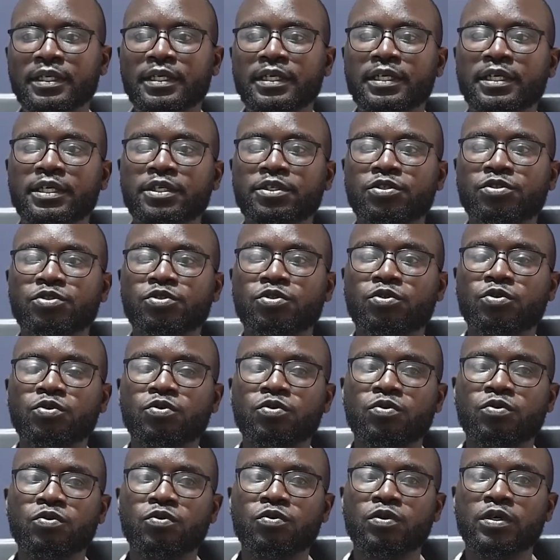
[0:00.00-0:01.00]
is
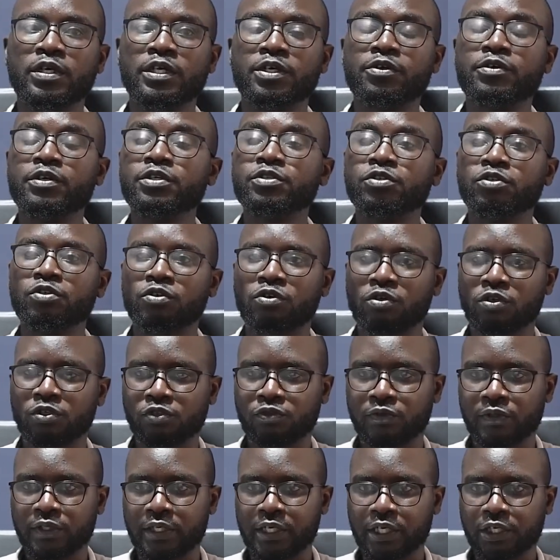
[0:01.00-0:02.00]
to increase on cost
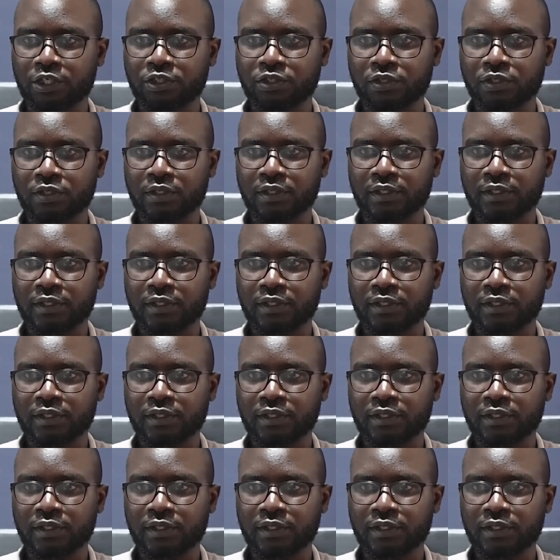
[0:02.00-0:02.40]
reduction.